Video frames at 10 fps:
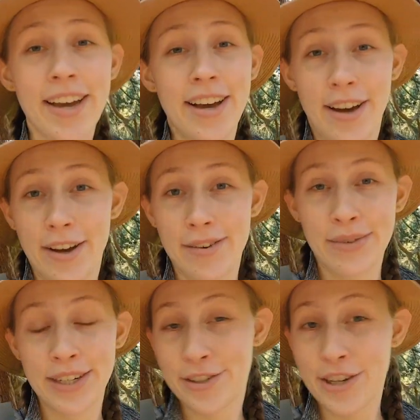uh,
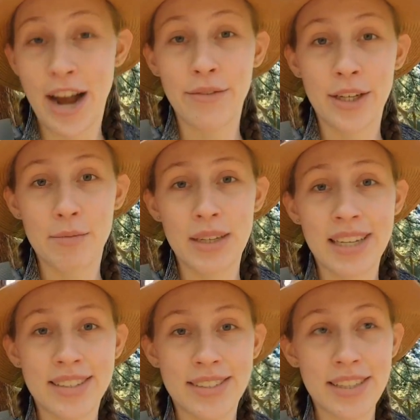when you're traveling,
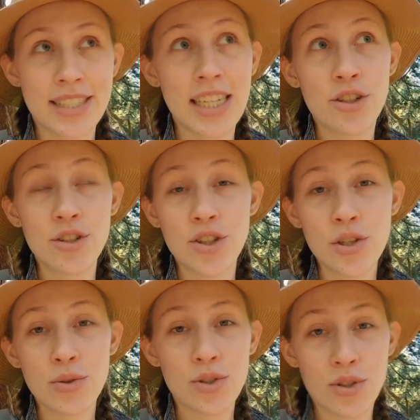because it teaches
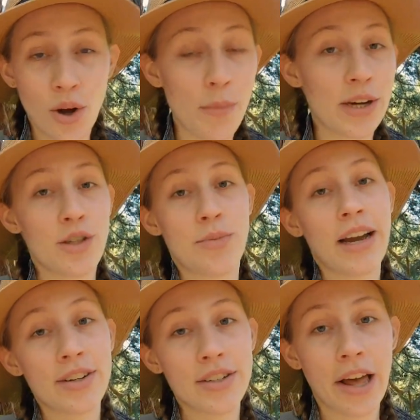you so much about
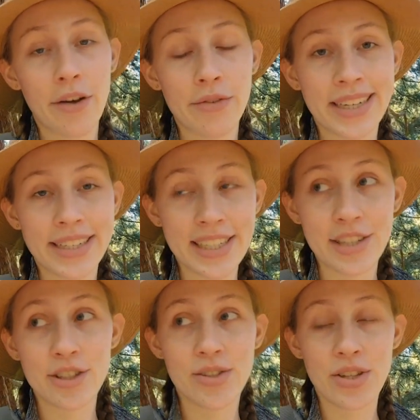yourself, and it
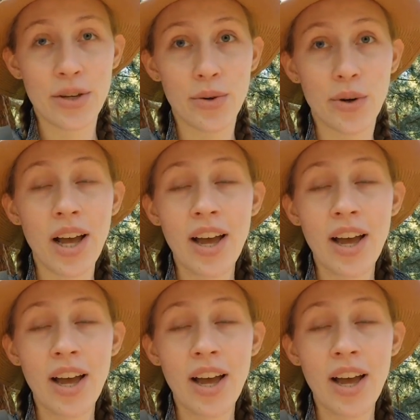teaches you